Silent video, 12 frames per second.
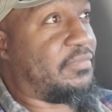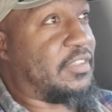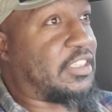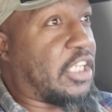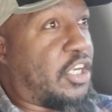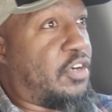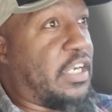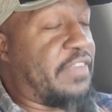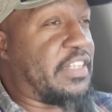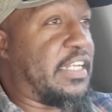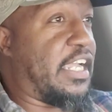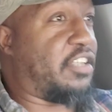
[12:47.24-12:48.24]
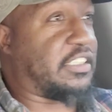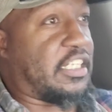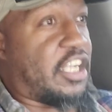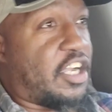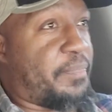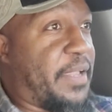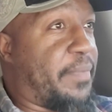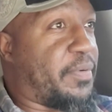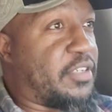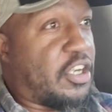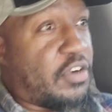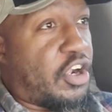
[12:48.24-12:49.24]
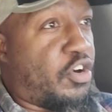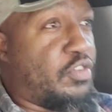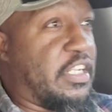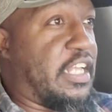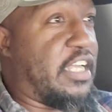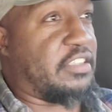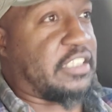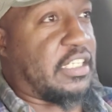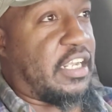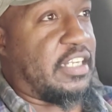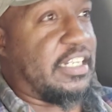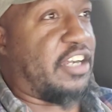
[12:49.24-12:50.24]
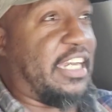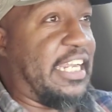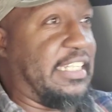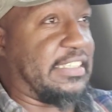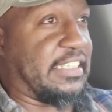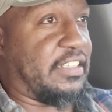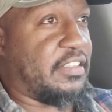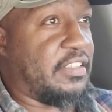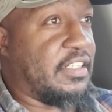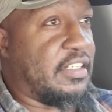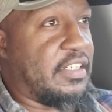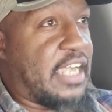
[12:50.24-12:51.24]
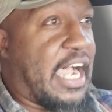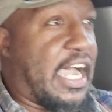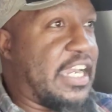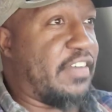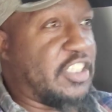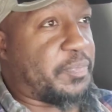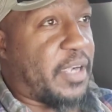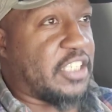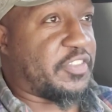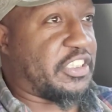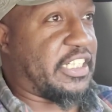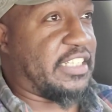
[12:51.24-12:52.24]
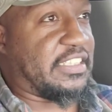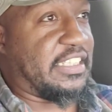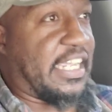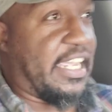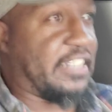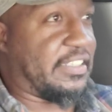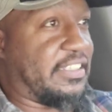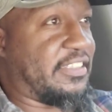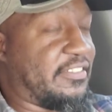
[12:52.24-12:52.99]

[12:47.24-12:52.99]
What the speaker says: So if the nail salon people don't own the nail salon, they're leasing, how are they responsible for changing the gates?